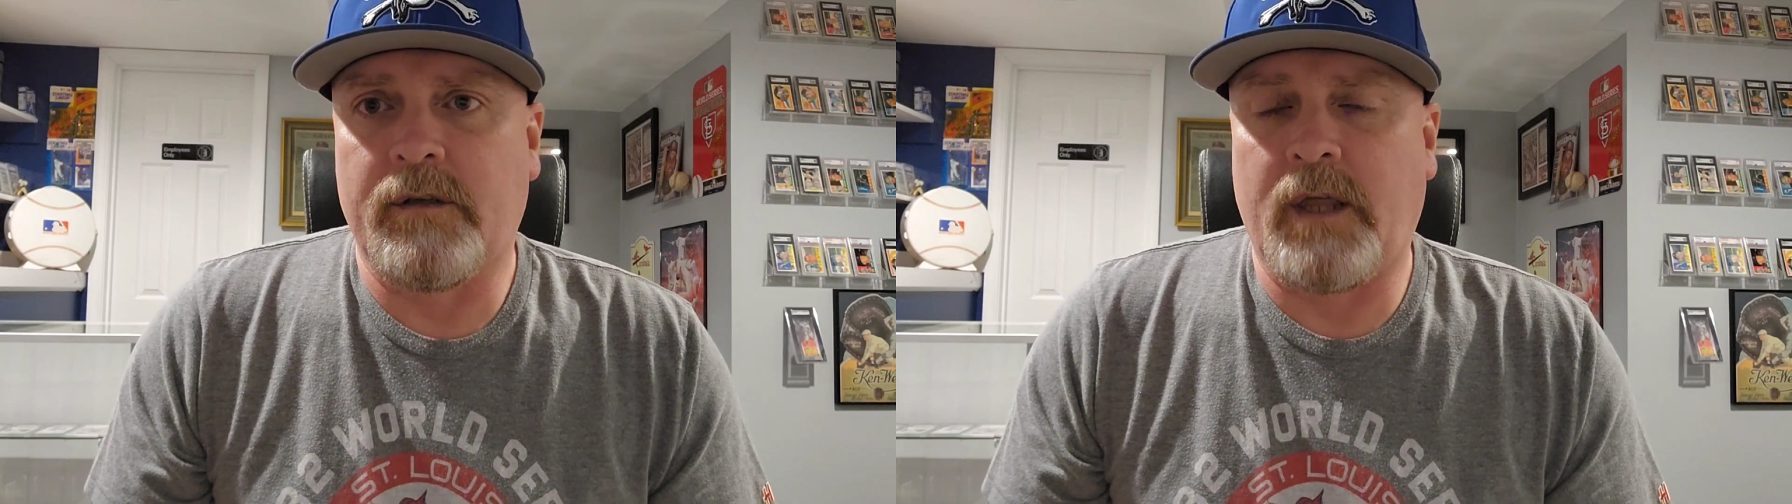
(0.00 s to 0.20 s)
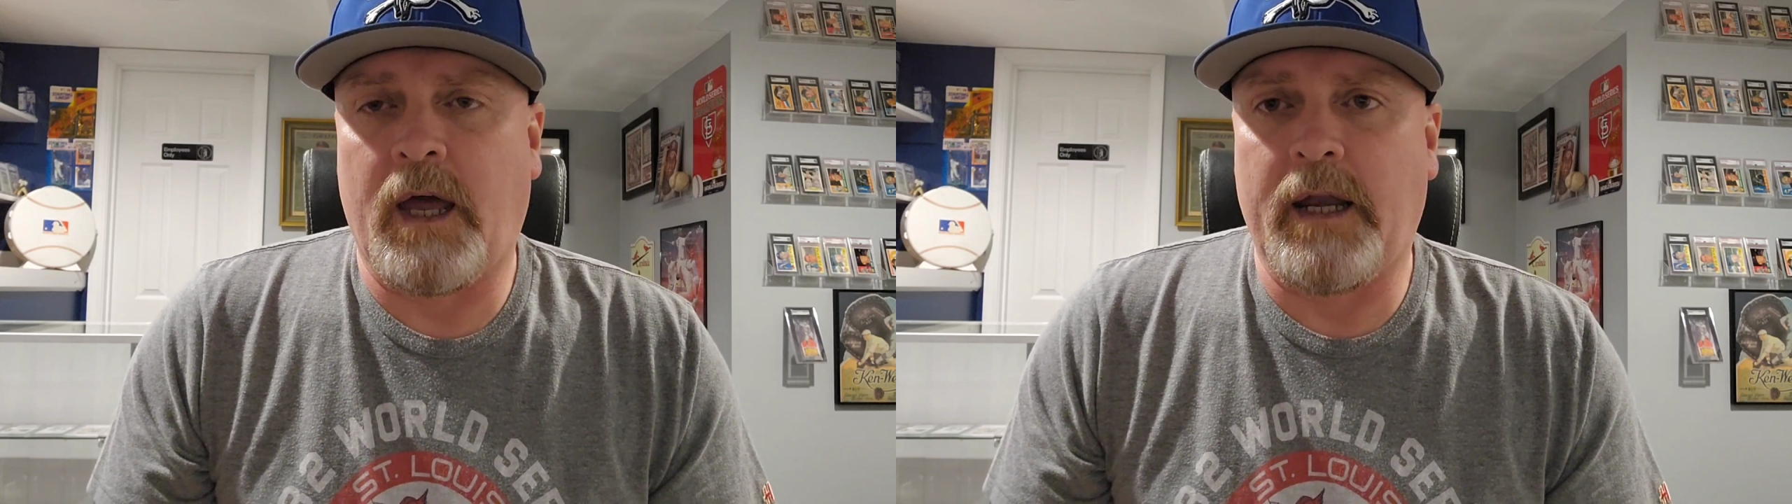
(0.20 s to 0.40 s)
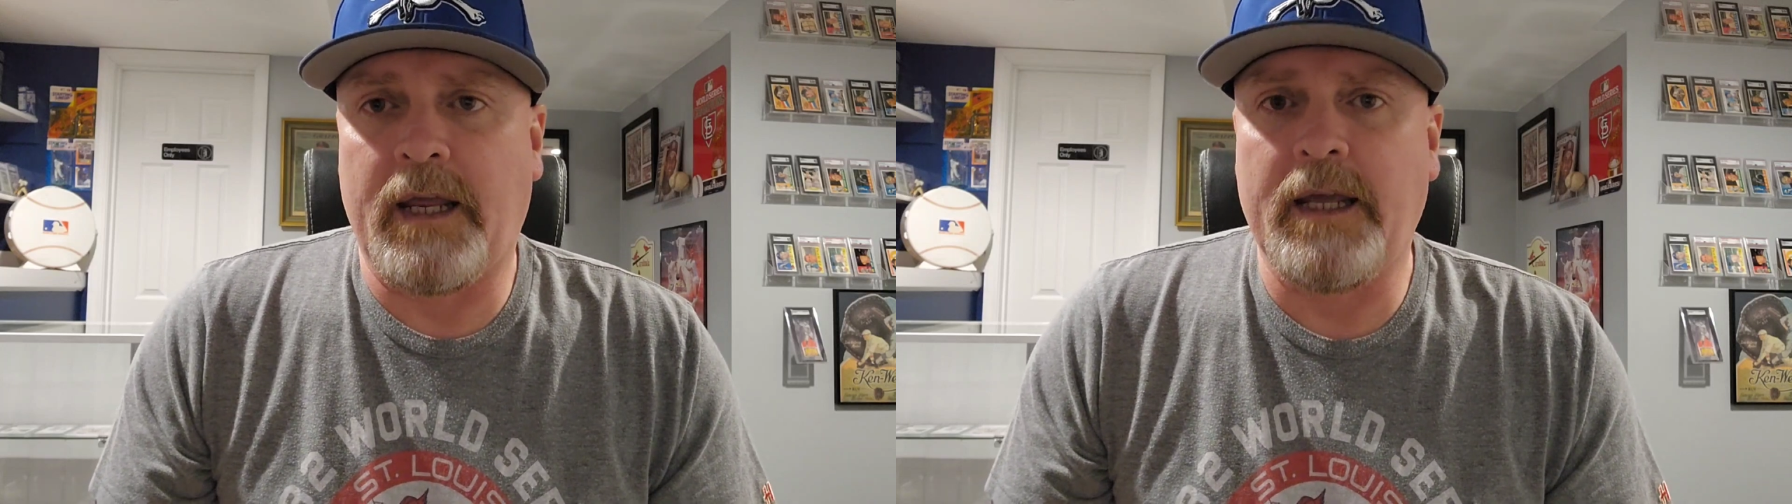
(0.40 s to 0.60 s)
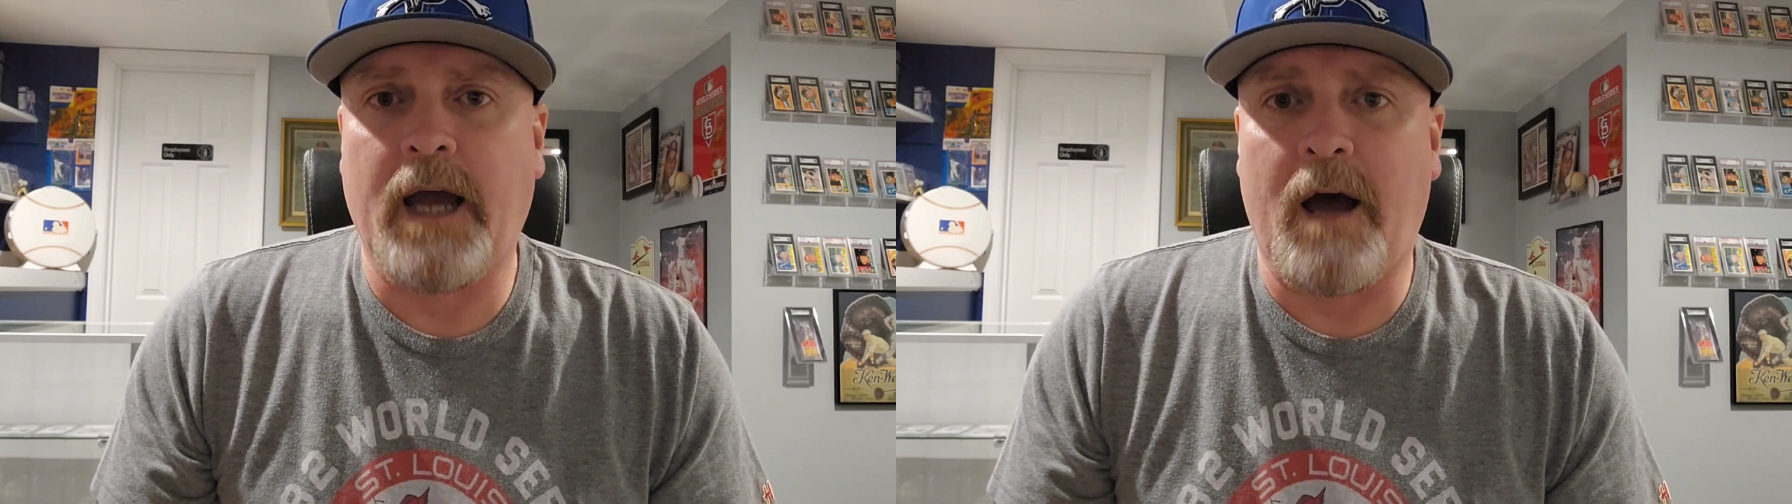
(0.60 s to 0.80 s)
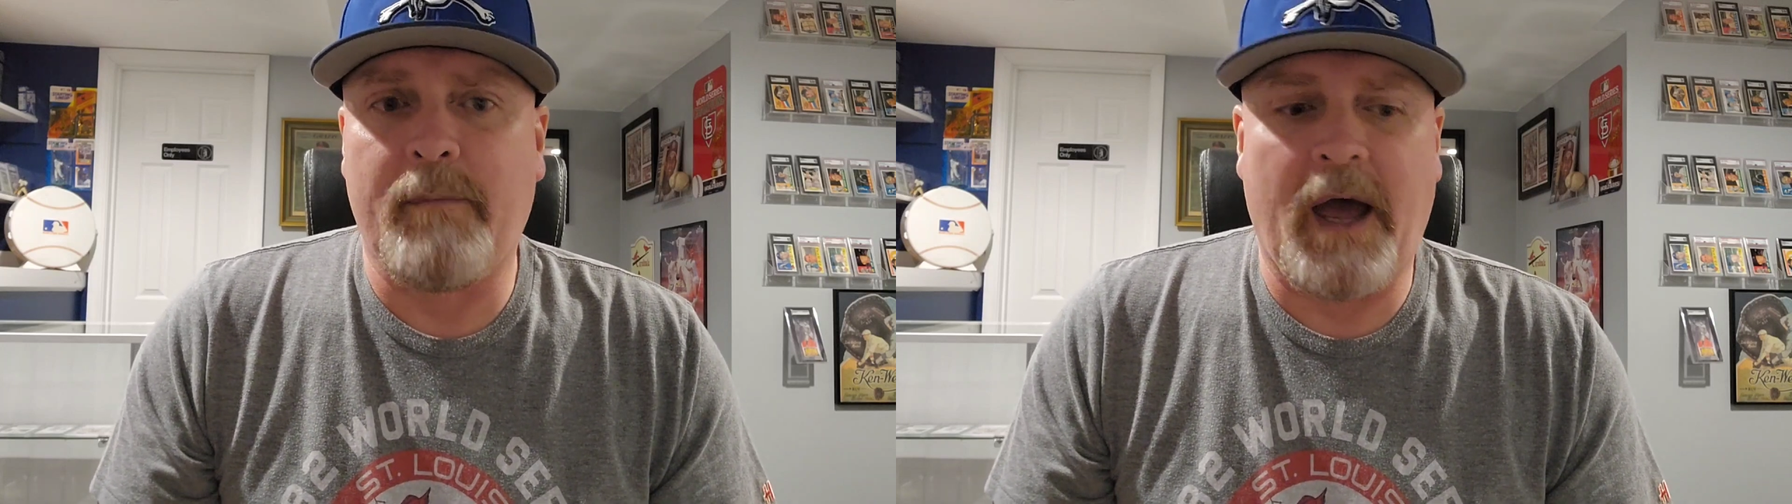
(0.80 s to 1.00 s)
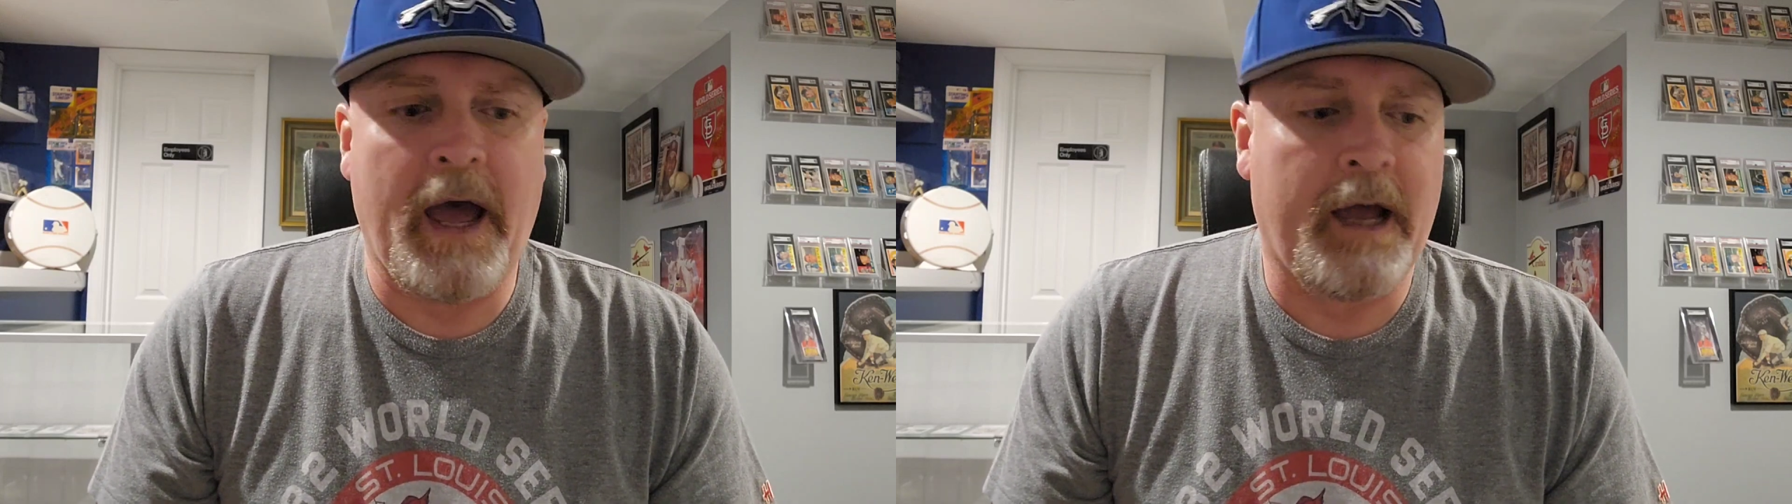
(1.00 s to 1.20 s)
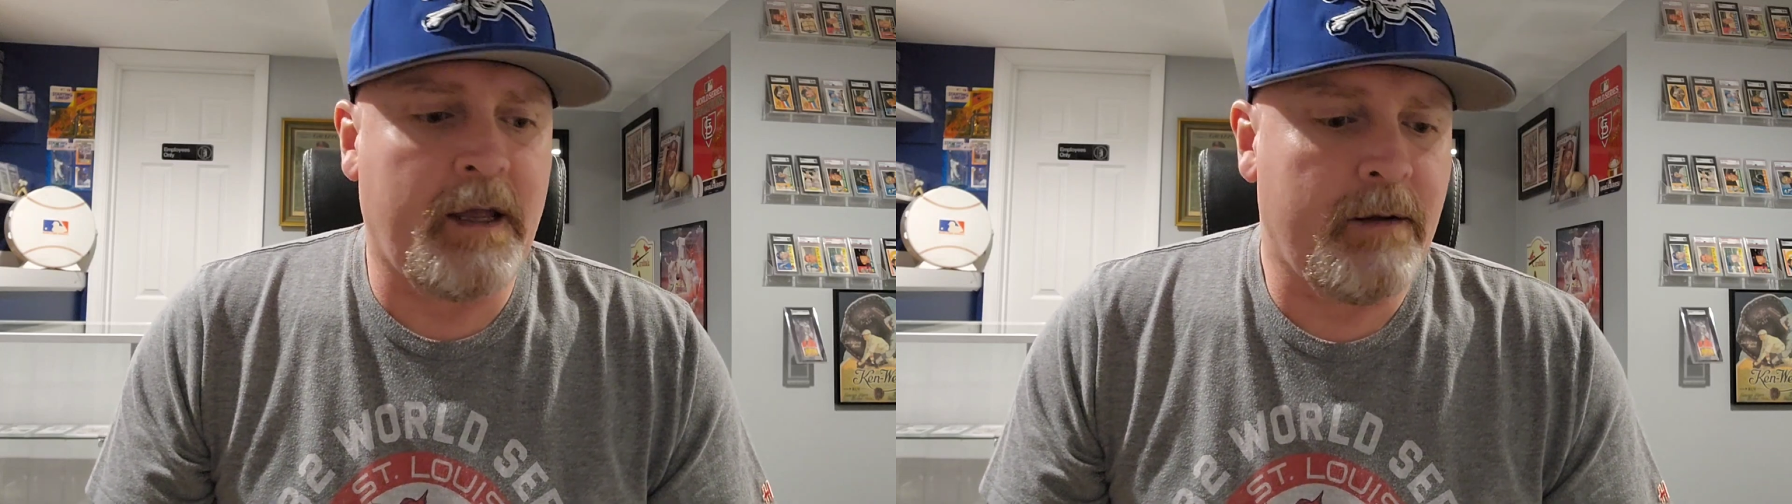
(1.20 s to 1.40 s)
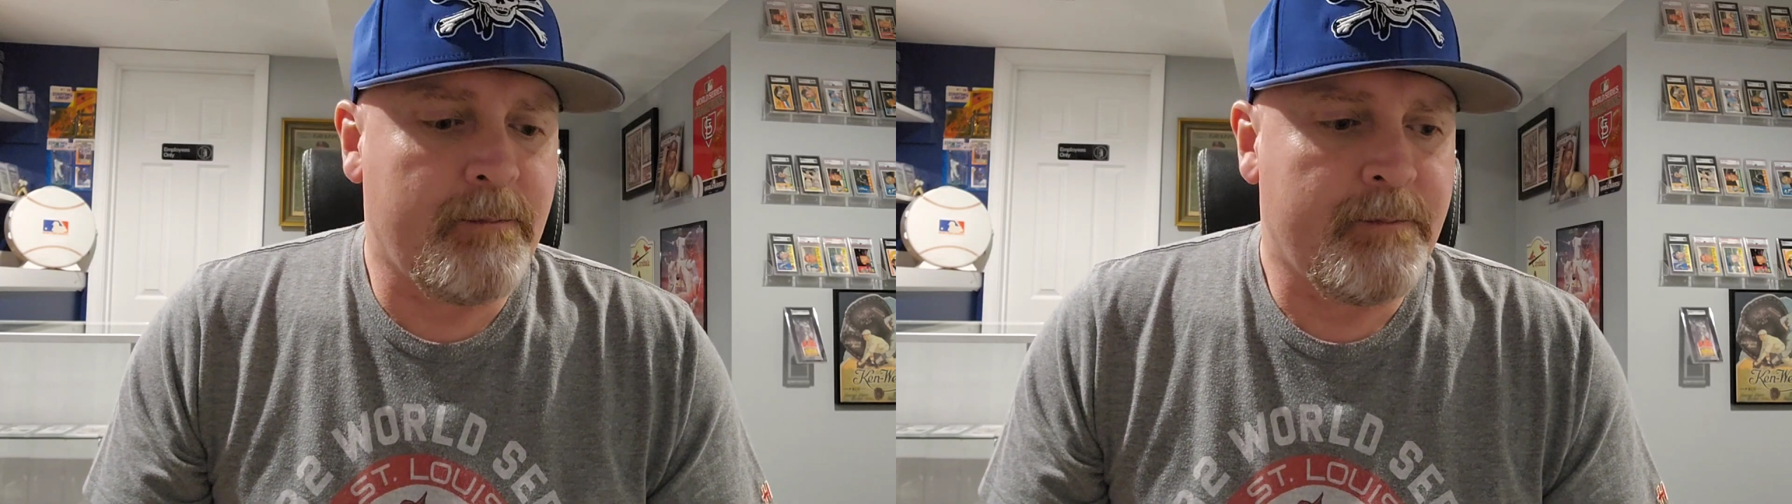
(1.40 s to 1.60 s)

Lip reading: that he got back.